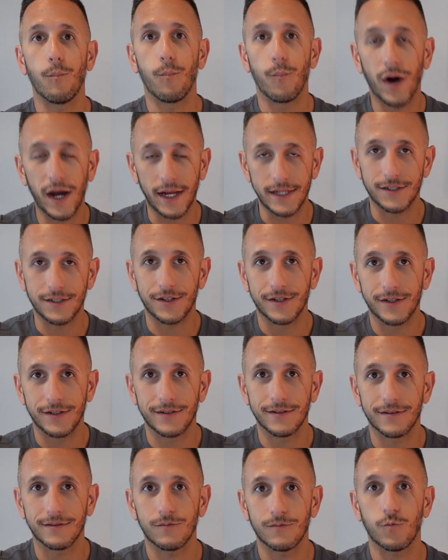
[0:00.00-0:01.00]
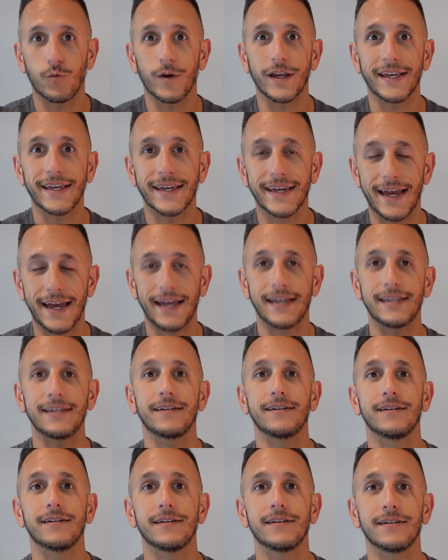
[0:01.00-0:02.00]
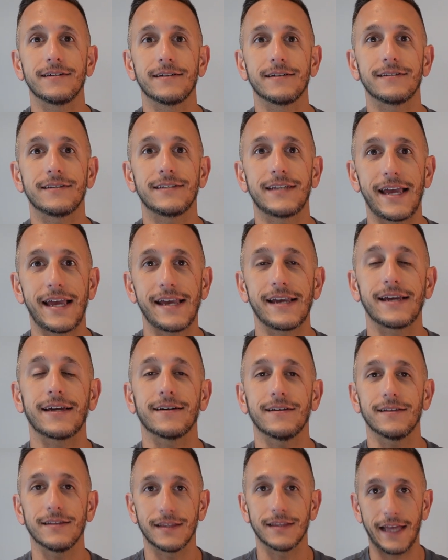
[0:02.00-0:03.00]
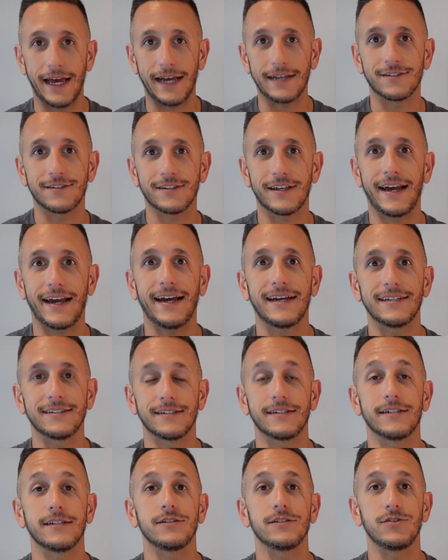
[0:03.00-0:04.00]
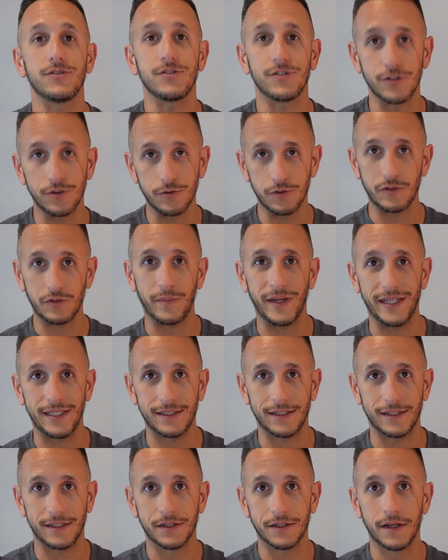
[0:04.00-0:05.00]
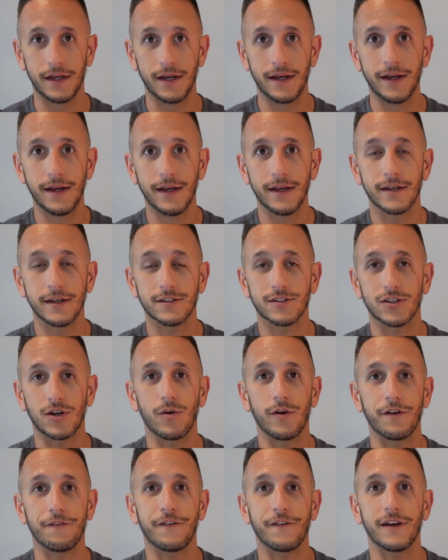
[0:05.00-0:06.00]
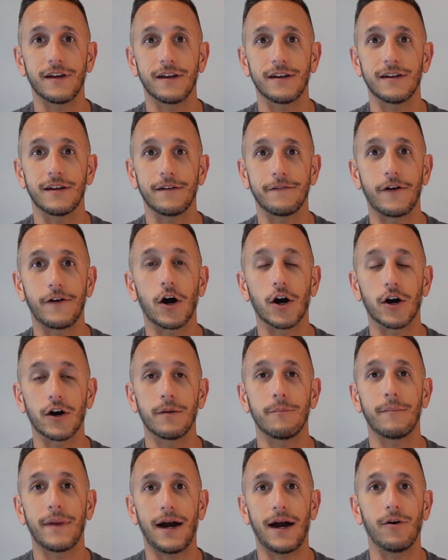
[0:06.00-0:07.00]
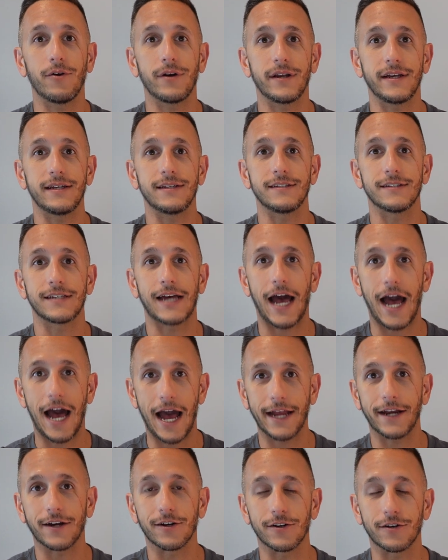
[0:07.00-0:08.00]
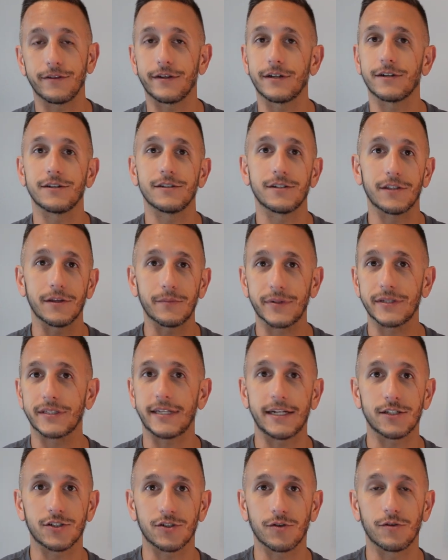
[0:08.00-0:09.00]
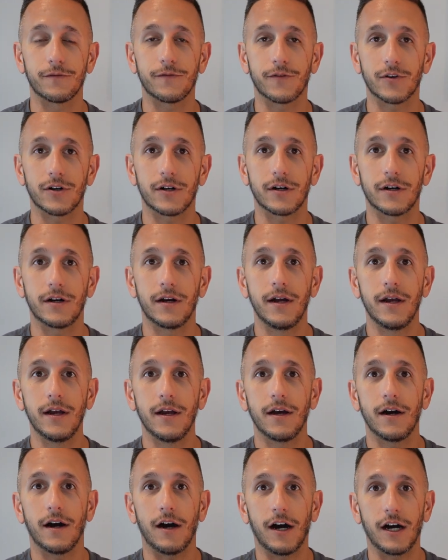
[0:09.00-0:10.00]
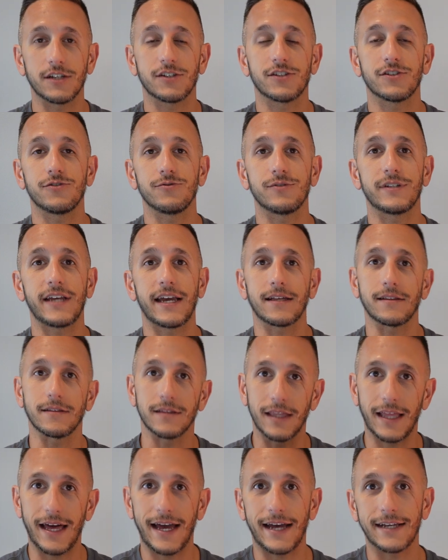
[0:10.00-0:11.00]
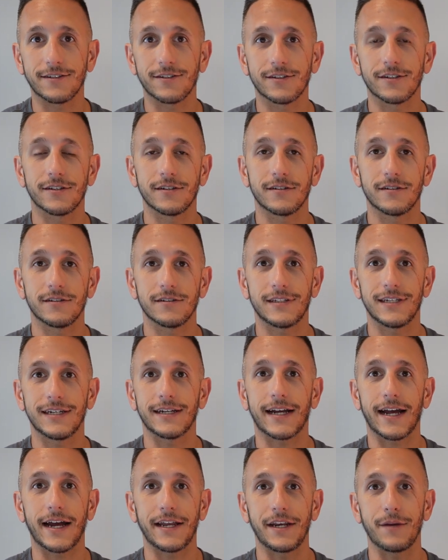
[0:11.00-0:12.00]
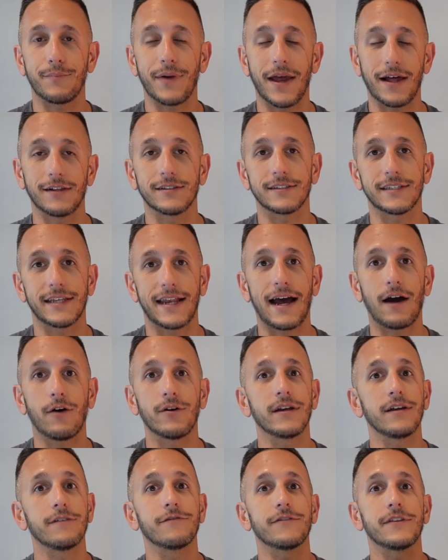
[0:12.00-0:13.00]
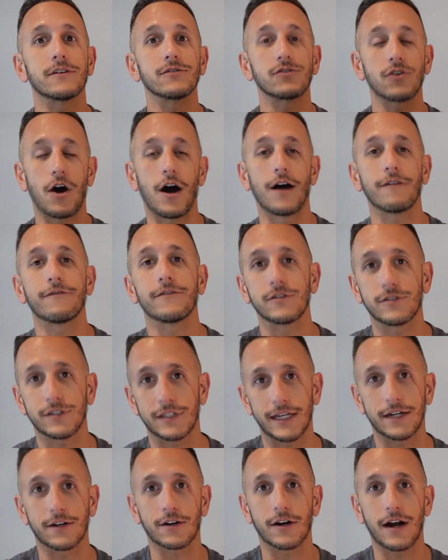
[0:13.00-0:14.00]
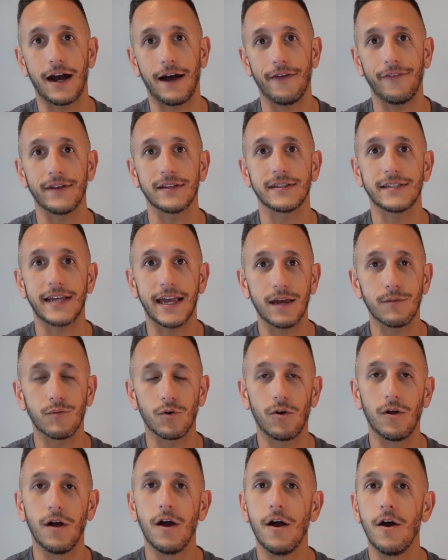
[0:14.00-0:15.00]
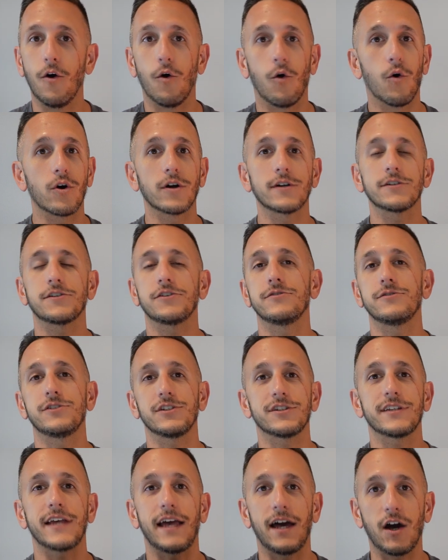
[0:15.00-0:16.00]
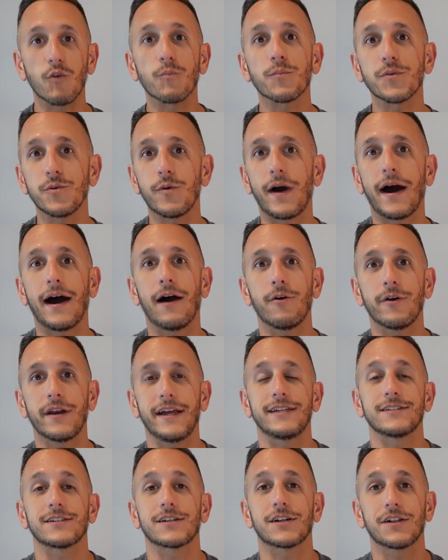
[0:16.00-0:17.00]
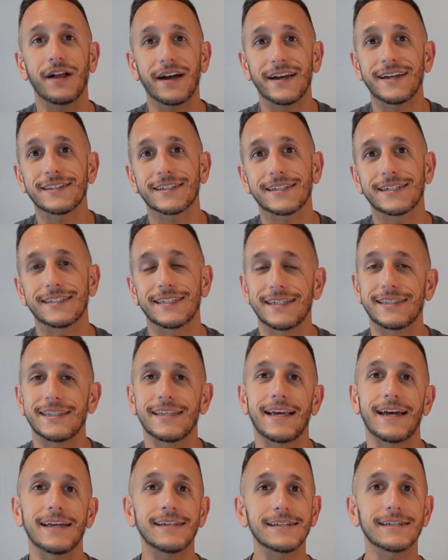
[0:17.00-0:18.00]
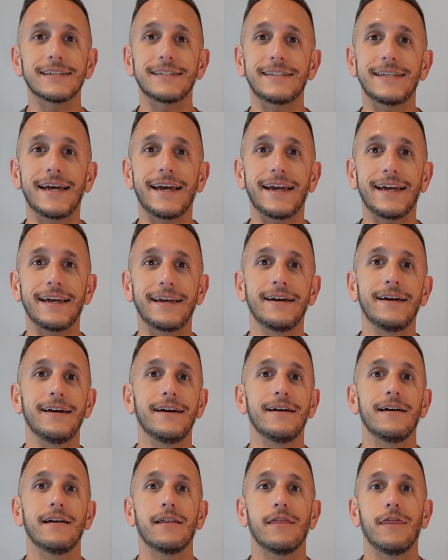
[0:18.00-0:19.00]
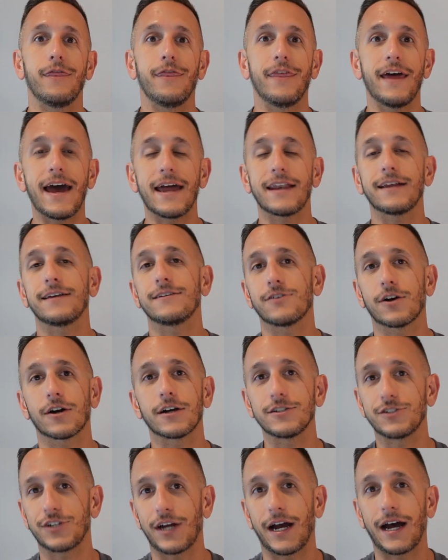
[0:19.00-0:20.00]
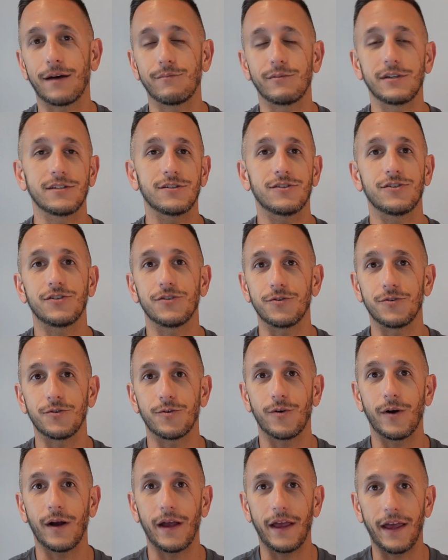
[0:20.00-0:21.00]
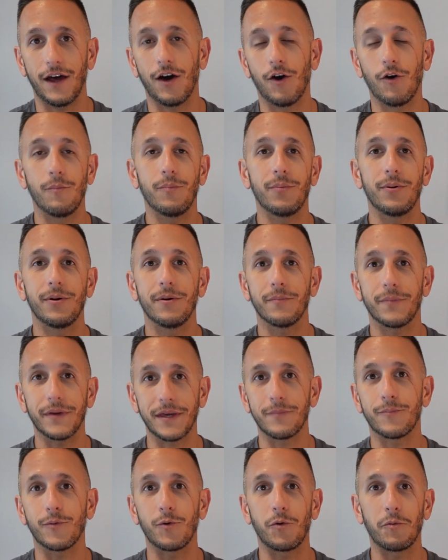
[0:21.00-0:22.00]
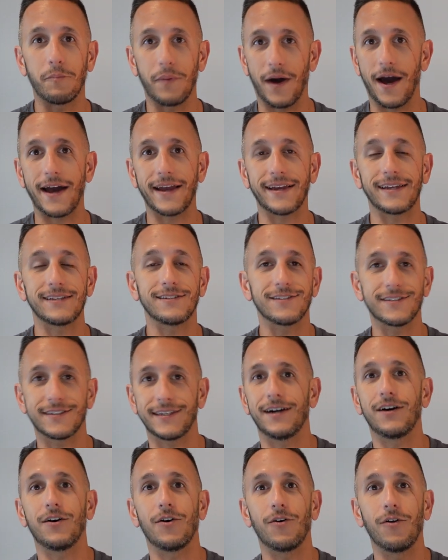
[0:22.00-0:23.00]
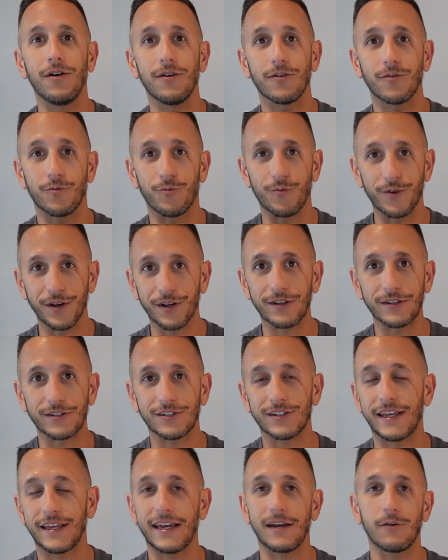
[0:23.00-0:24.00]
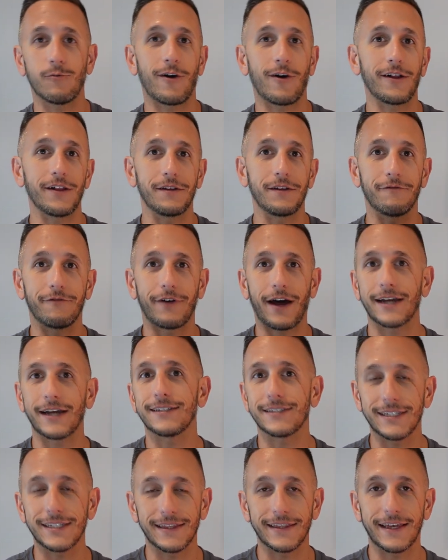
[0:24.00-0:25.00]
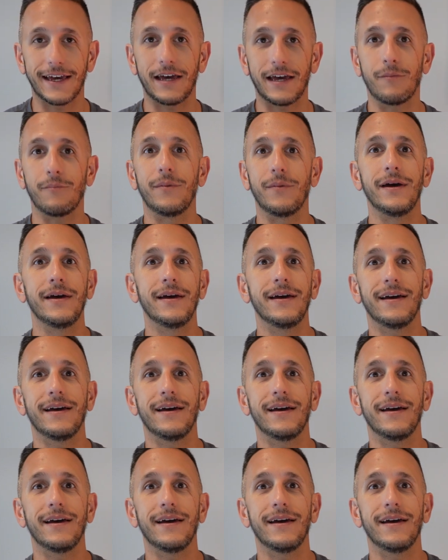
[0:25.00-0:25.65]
But we can take less as an inducement. So if our amount is higher, there is the potential for us to take less to kind of balance it out if there's offers that are on the table, or to just help you out as clients, because at the end of the day, that is our job, is to help people buy and sell real estate while advising them